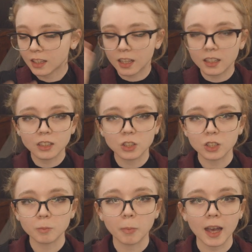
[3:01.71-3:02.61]
that is
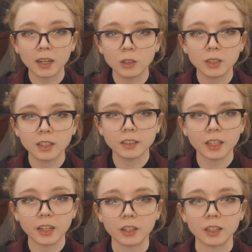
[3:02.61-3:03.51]
just bad
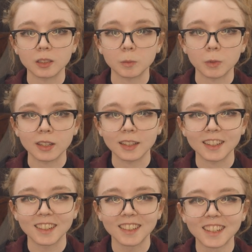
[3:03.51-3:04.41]
utilitarianism right
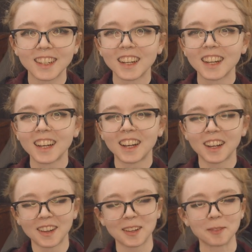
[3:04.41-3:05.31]

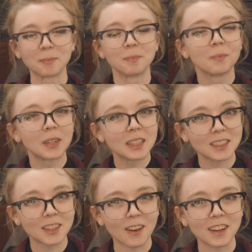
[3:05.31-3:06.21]
there.
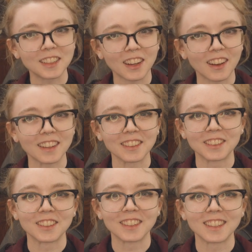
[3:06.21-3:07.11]
Sorry, Tyler
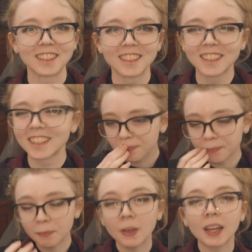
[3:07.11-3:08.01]
Durden.
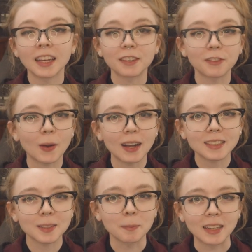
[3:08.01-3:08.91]
If you
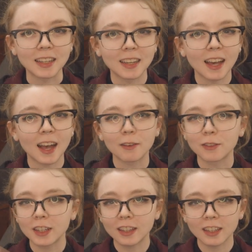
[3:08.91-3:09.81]
ask me,
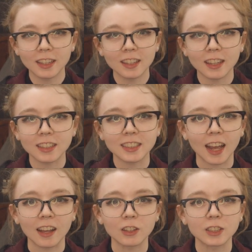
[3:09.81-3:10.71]
everything that
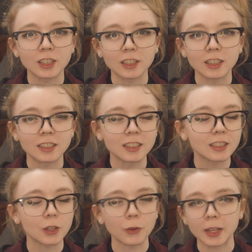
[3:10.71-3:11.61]
Tyler Durden
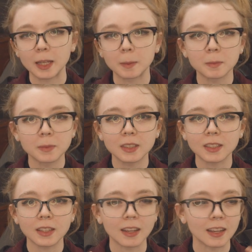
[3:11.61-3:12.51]

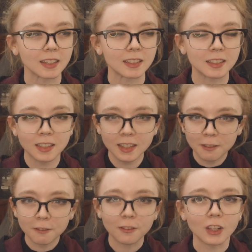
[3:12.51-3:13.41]
screams and
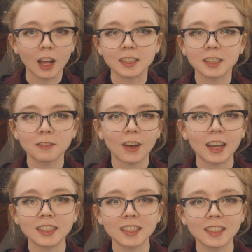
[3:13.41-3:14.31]

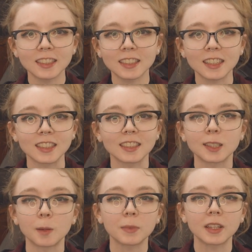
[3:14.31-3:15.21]
philosophizes is
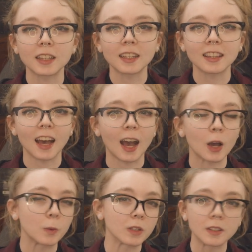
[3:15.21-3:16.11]
something that I
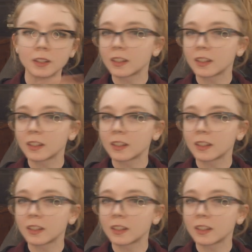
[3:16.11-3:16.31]
would